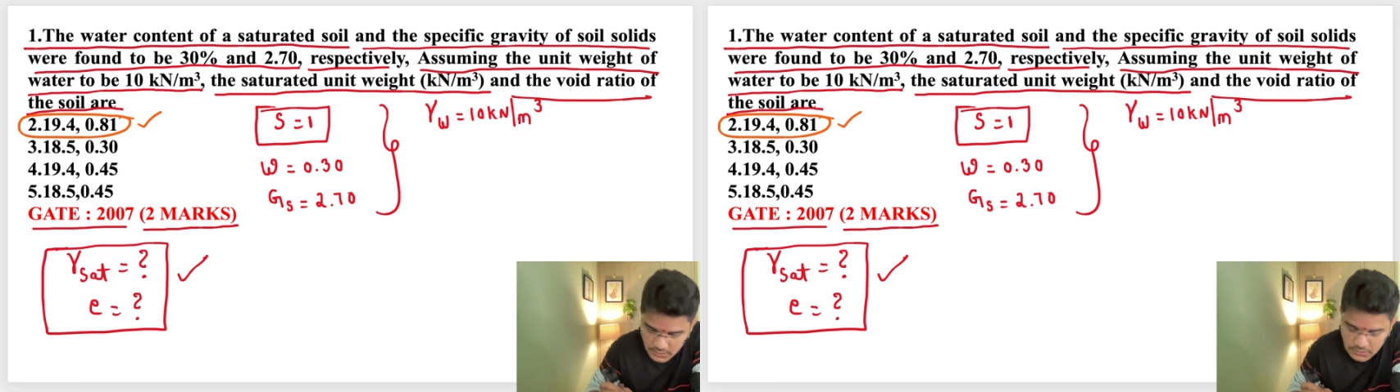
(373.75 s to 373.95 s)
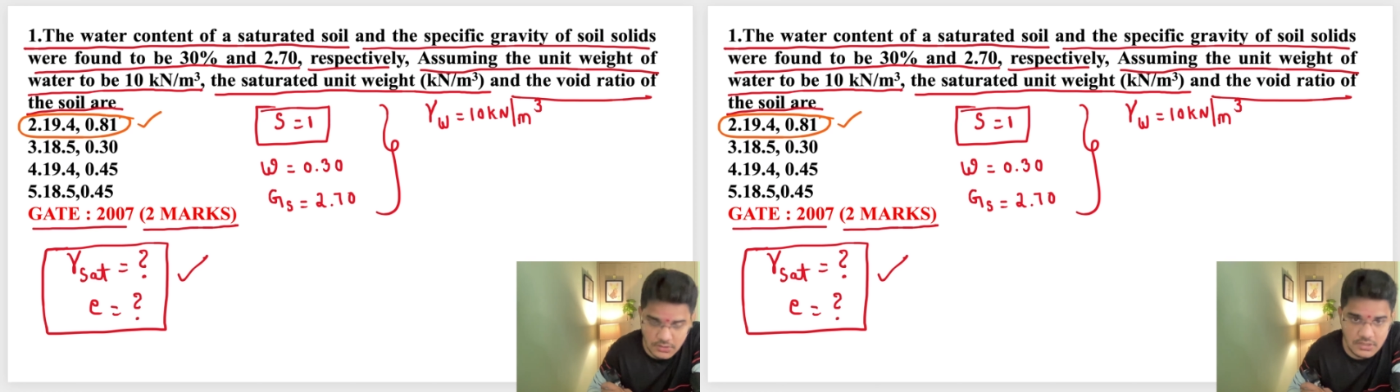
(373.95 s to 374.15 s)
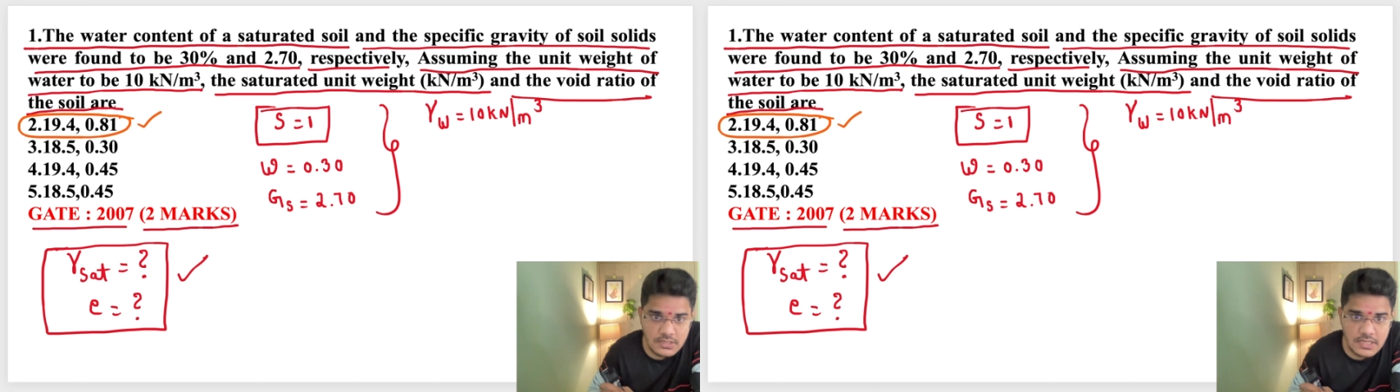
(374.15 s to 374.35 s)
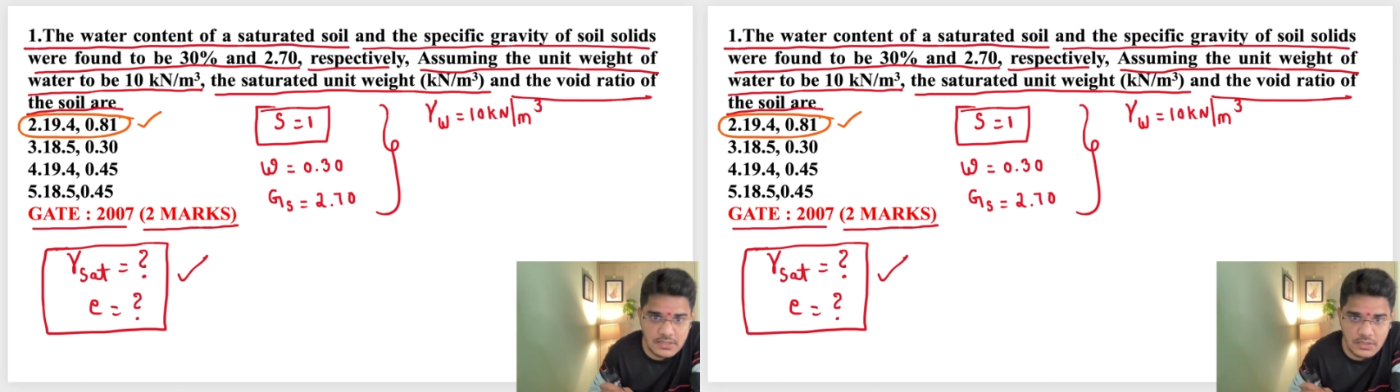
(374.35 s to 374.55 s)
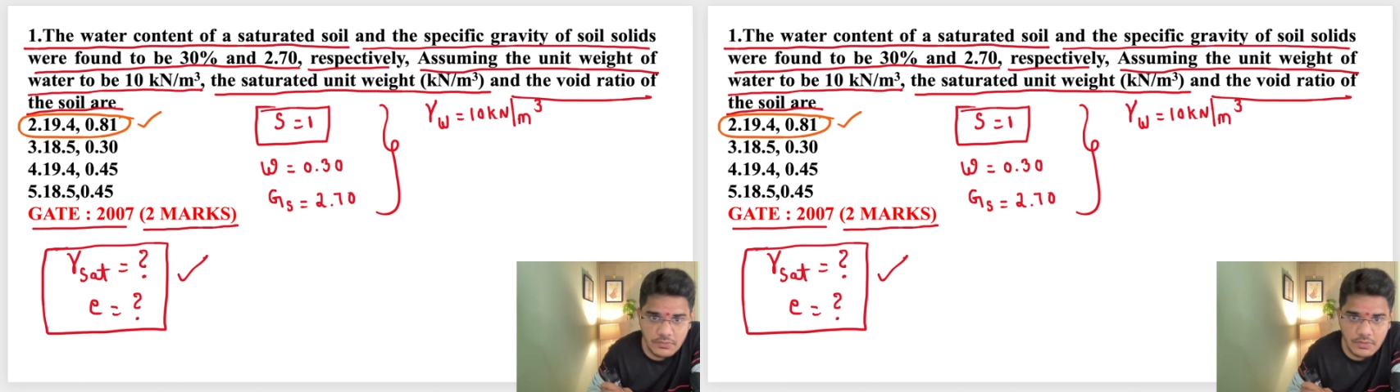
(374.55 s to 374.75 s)
So this is
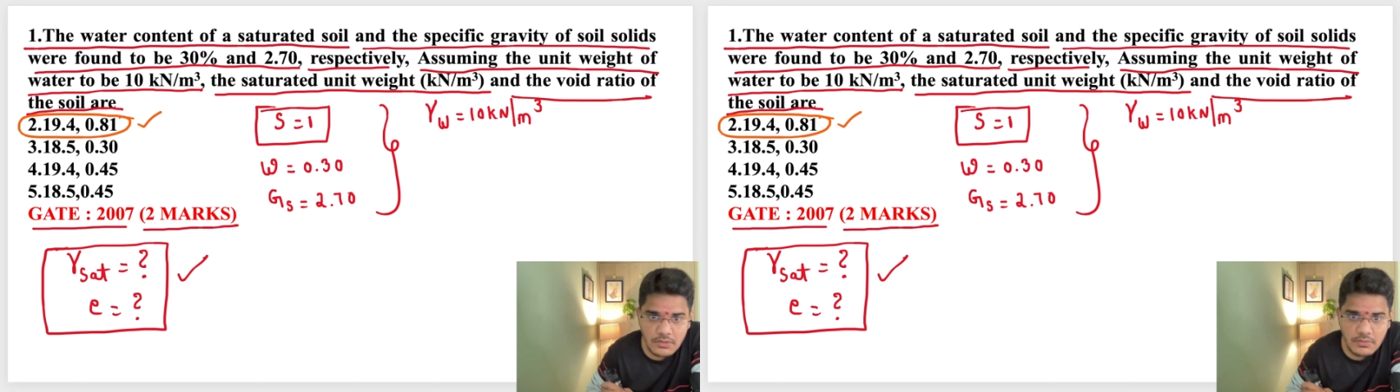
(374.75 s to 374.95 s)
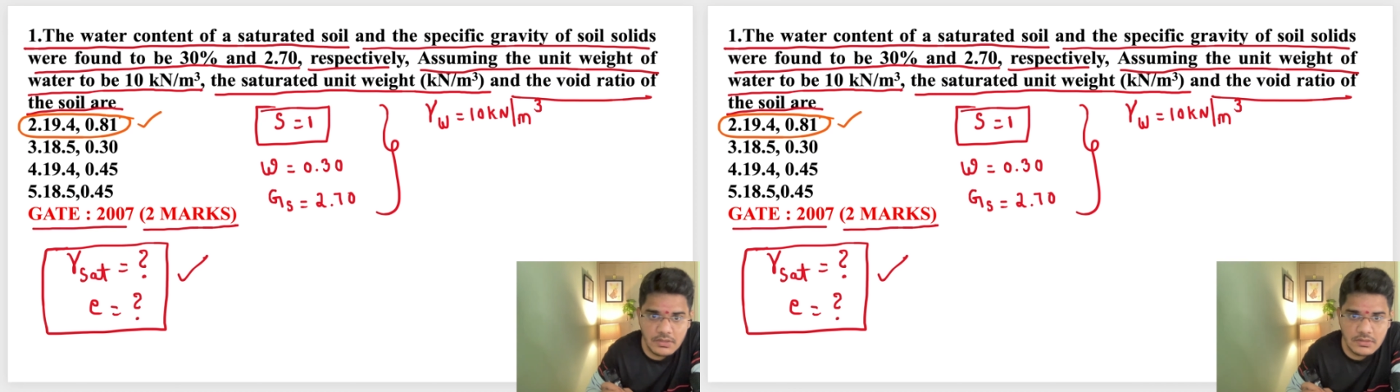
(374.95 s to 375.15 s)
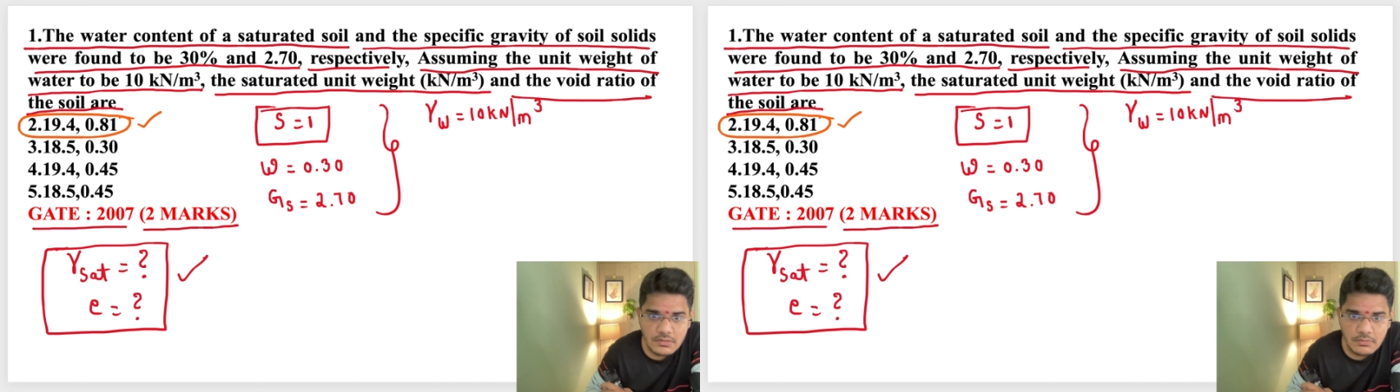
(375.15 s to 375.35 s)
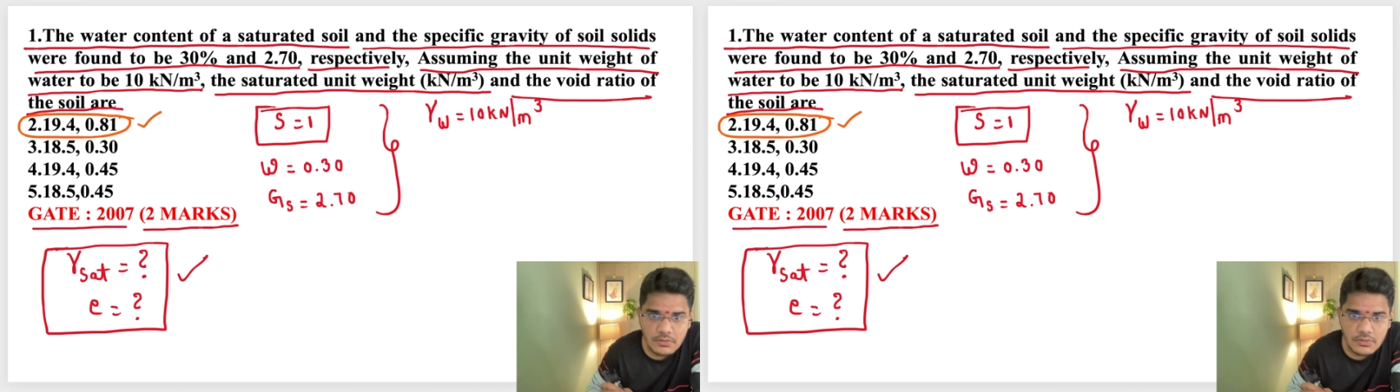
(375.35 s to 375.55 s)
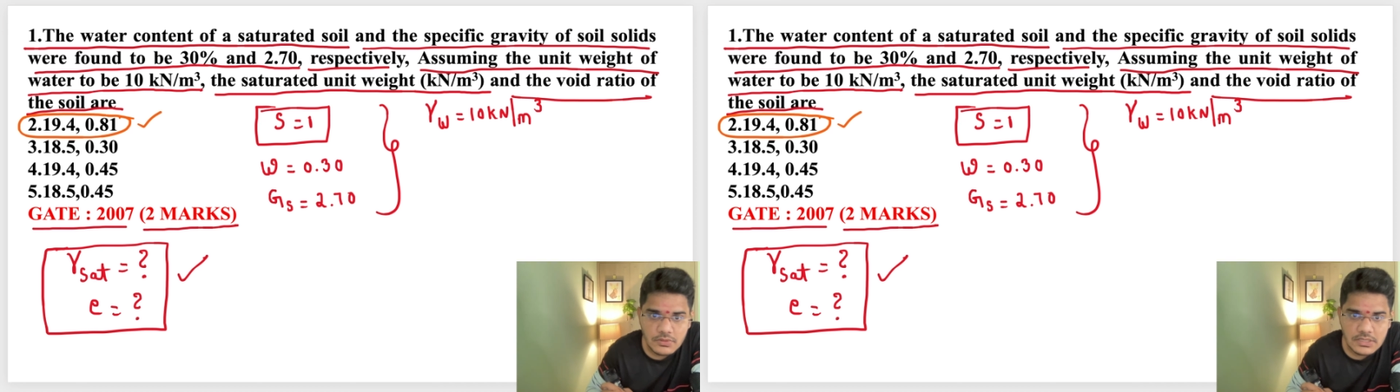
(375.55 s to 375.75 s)
actually very simple
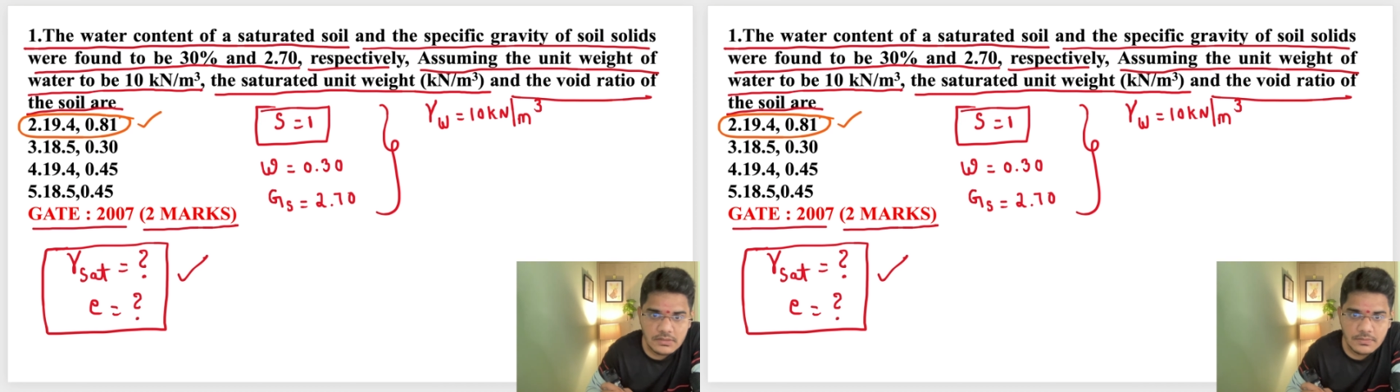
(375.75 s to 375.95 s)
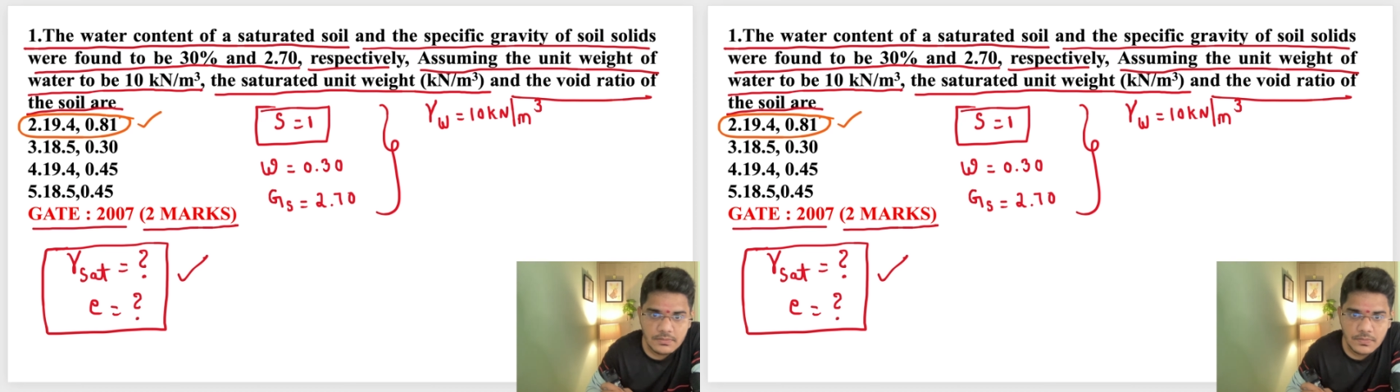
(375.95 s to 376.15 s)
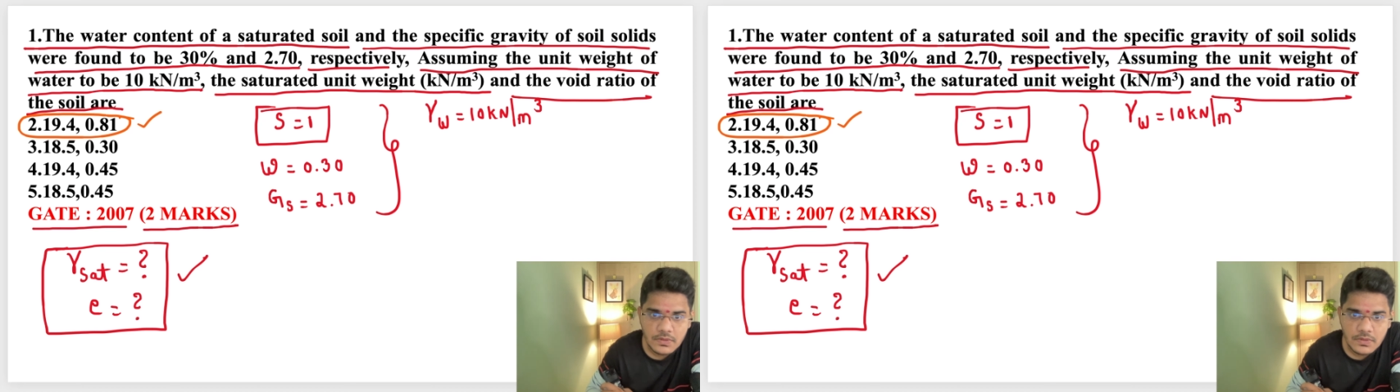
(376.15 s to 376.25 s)
question.